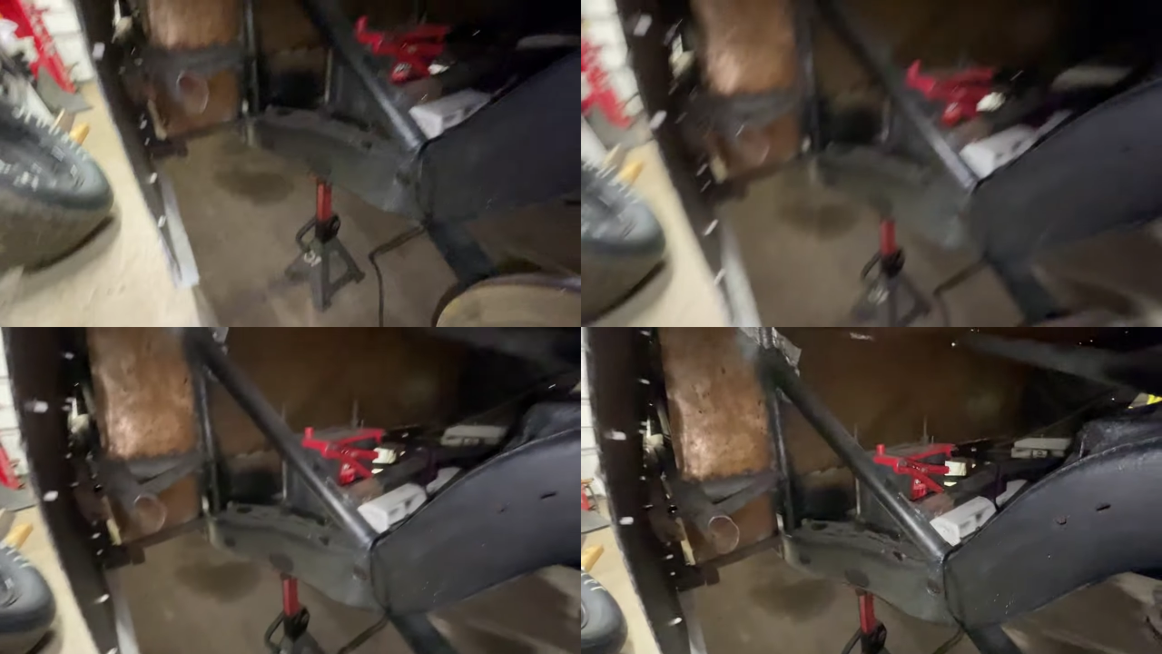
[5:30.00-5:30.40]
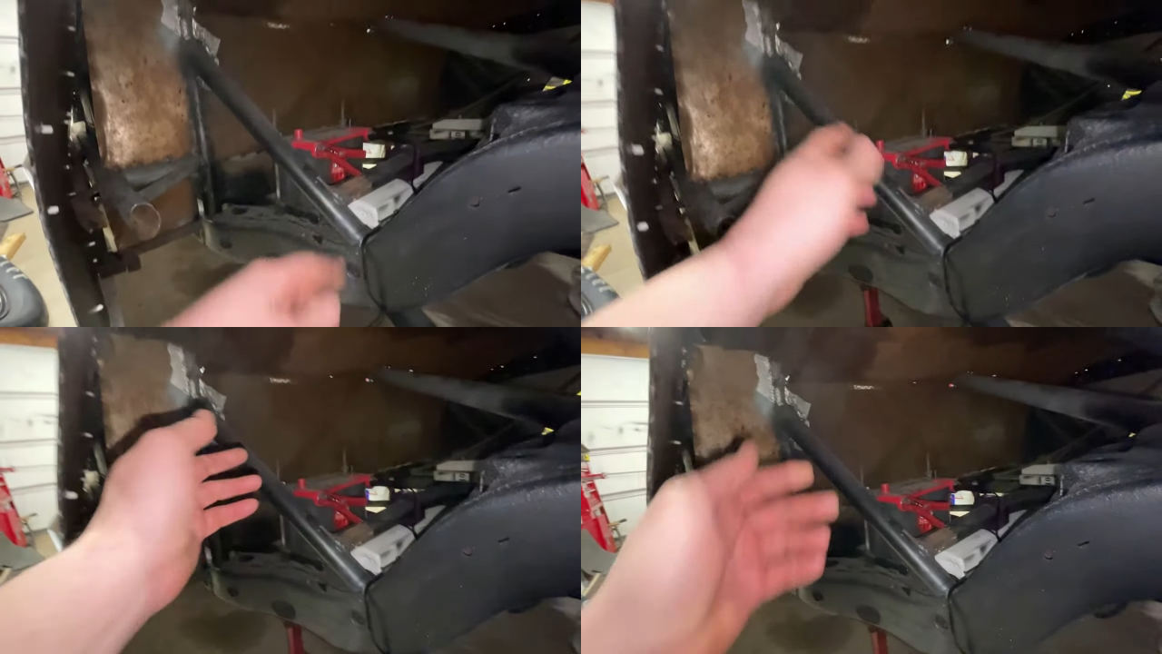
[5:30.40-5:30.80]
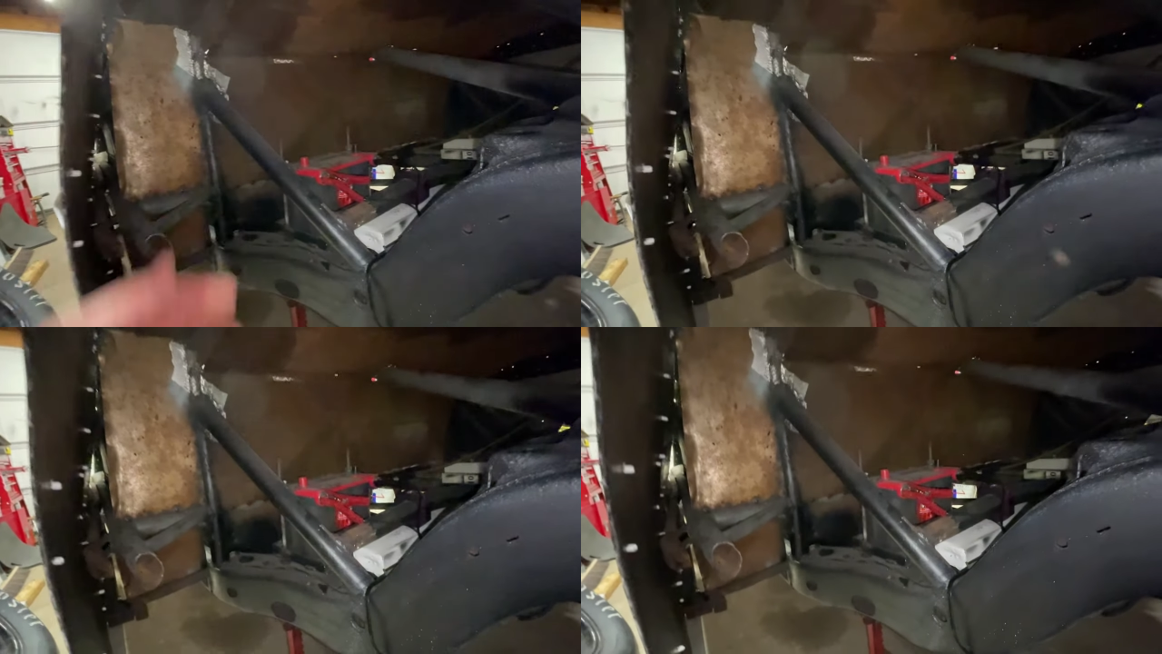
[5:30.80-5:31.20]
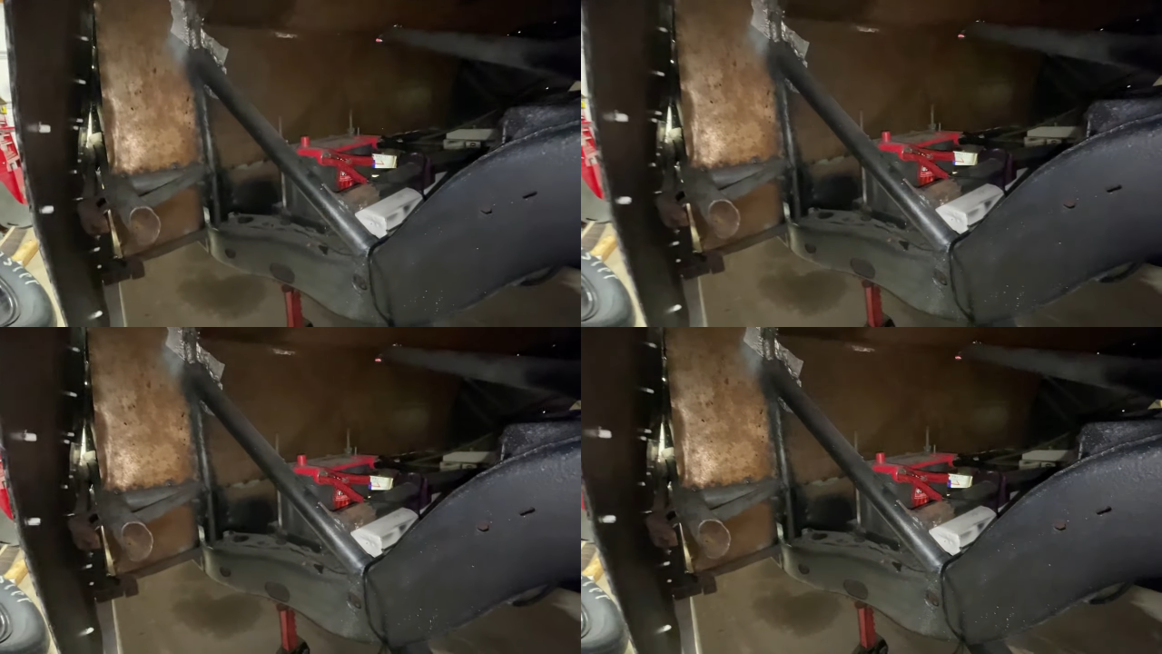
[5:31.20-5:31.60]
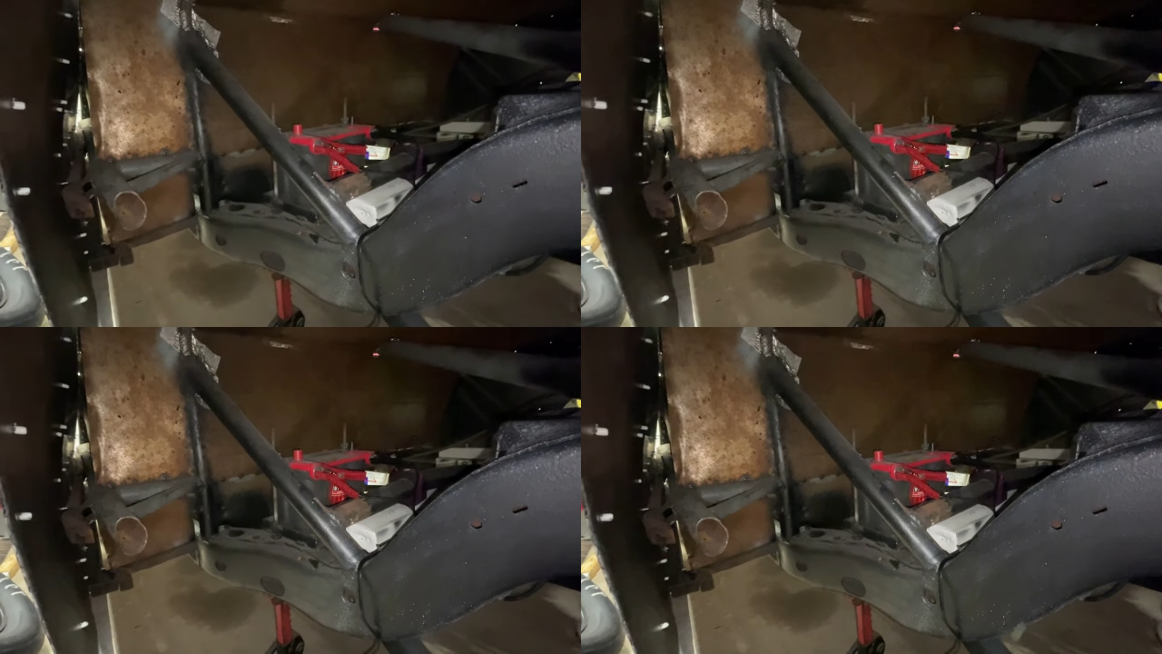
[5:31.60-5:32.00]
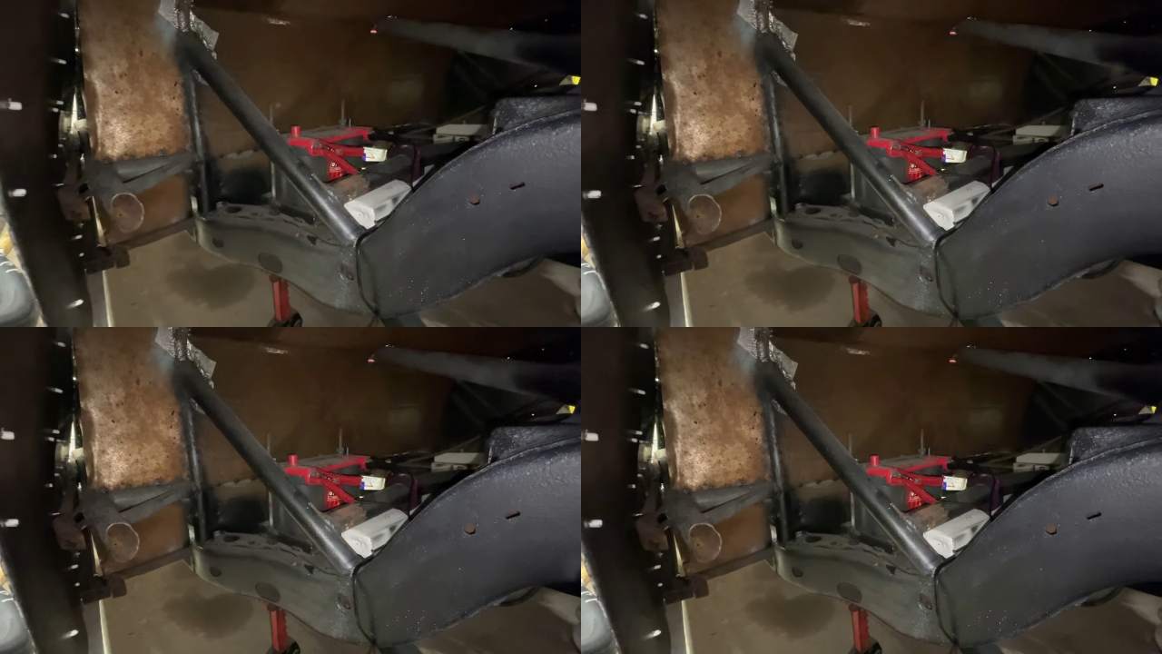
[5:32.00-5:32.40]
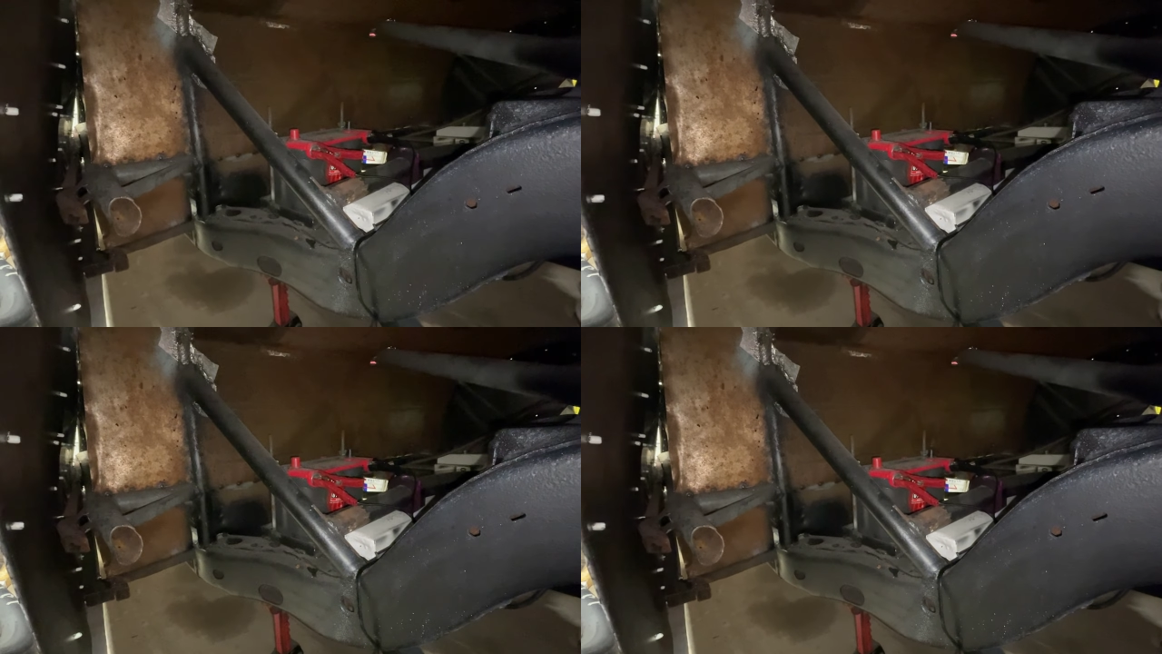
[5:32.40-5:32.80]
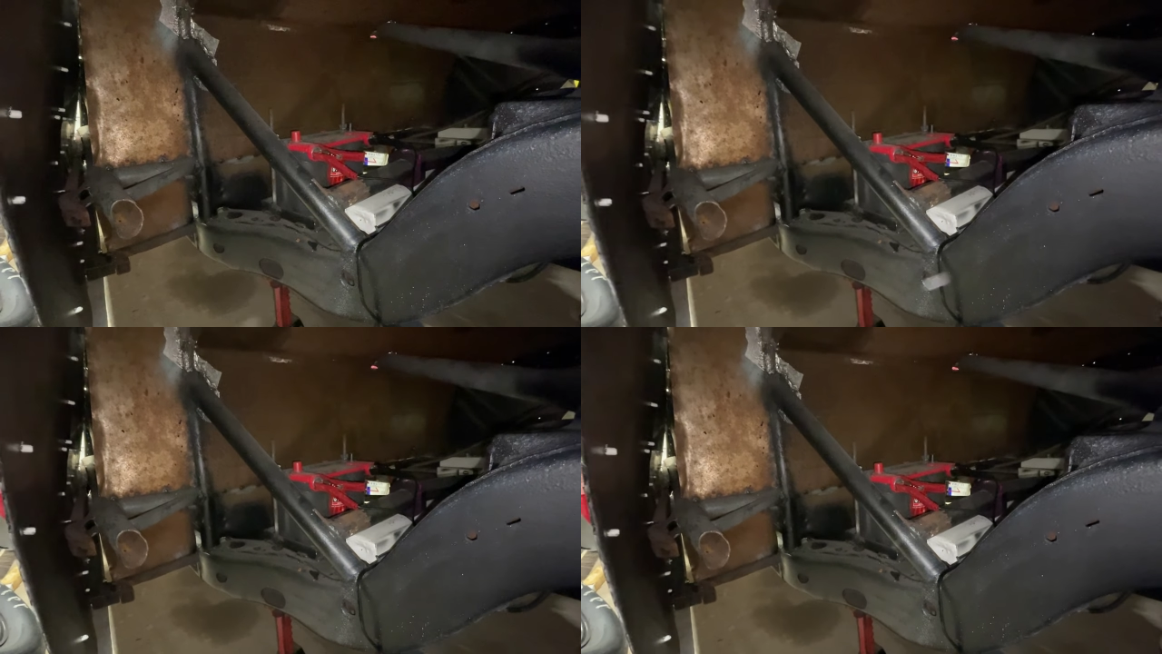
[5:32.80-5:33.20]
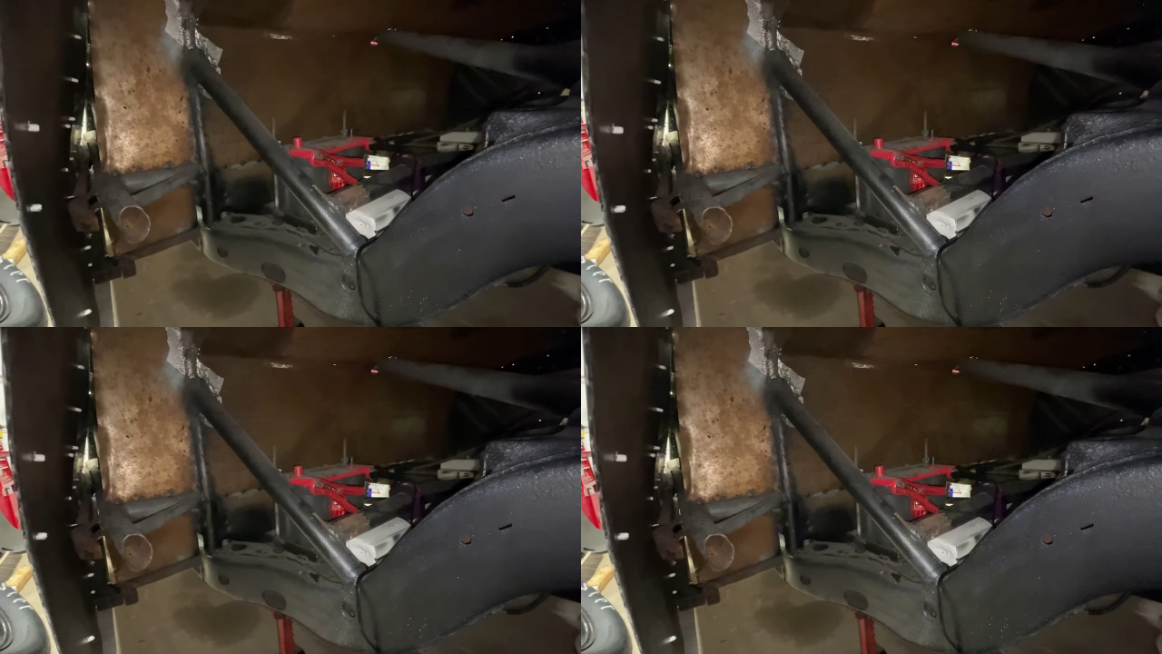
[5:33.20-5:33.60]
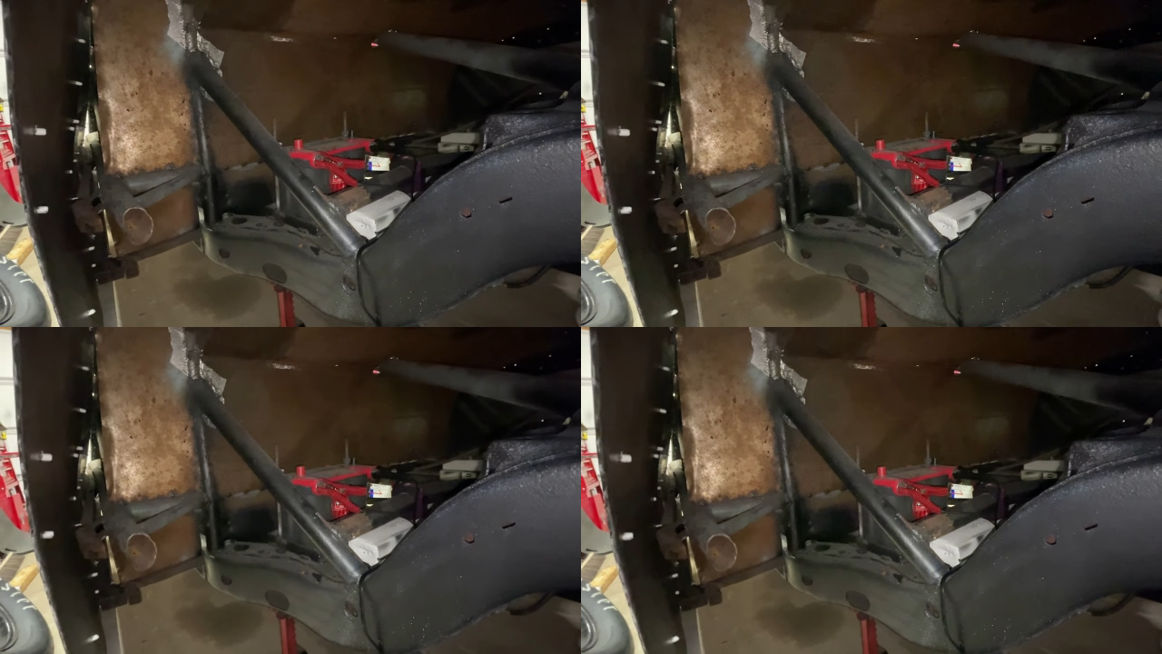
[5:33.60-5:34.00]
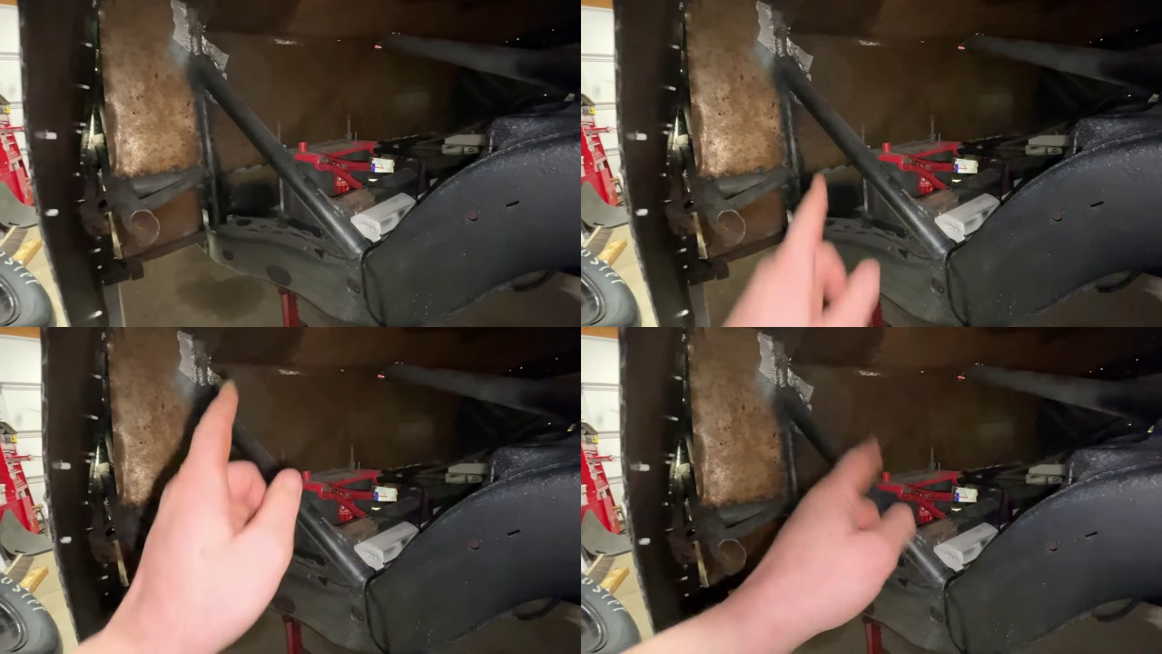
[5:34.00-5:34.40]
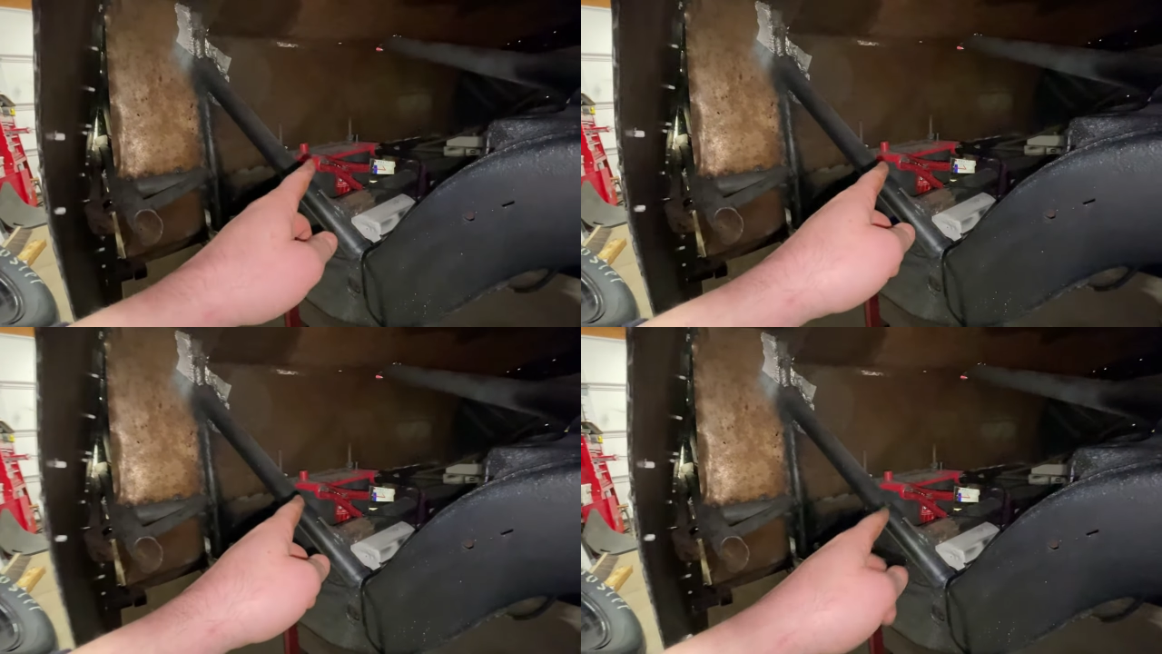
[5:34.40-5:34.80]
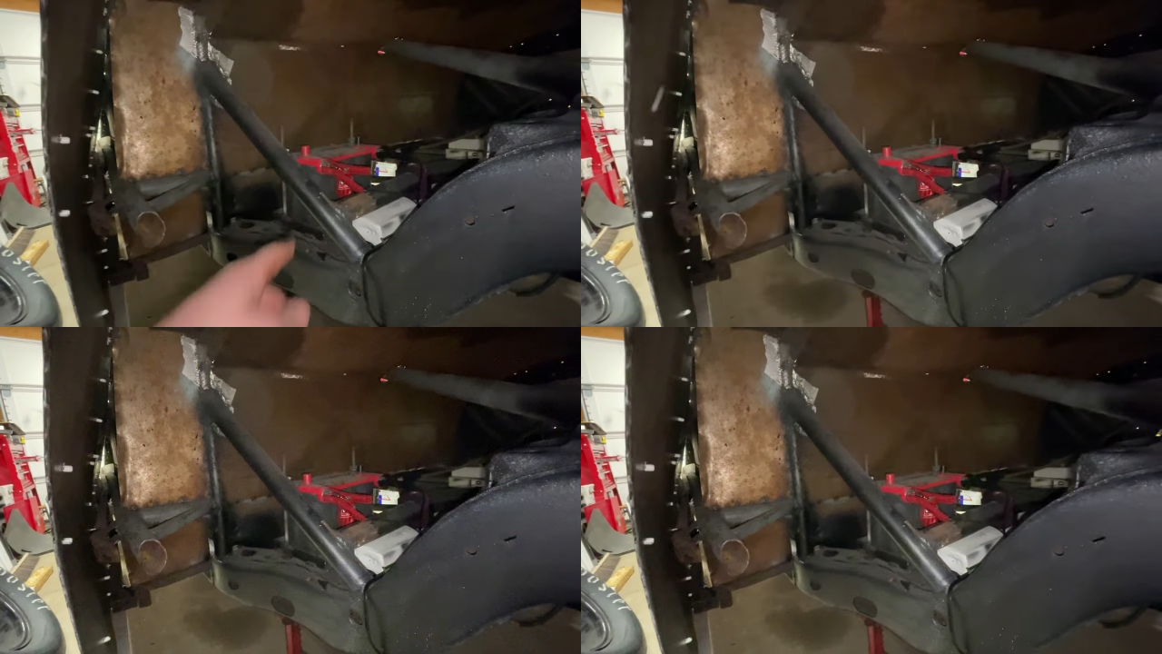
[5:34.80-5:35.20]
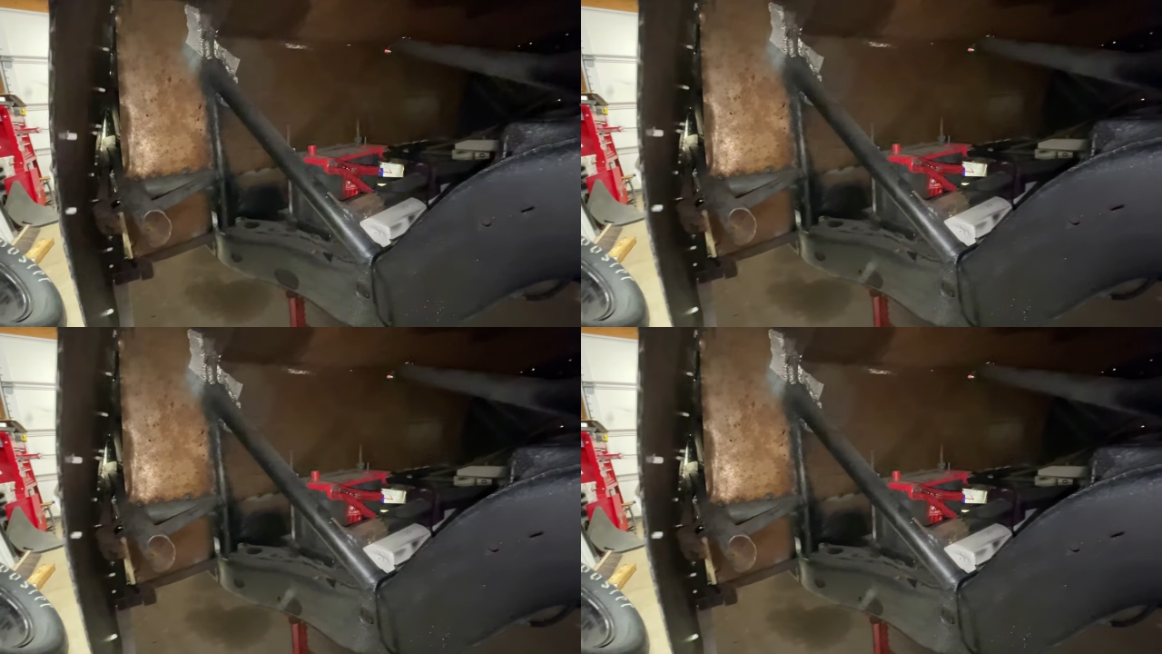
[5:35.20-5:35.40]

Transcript: [unreadable: no face in view]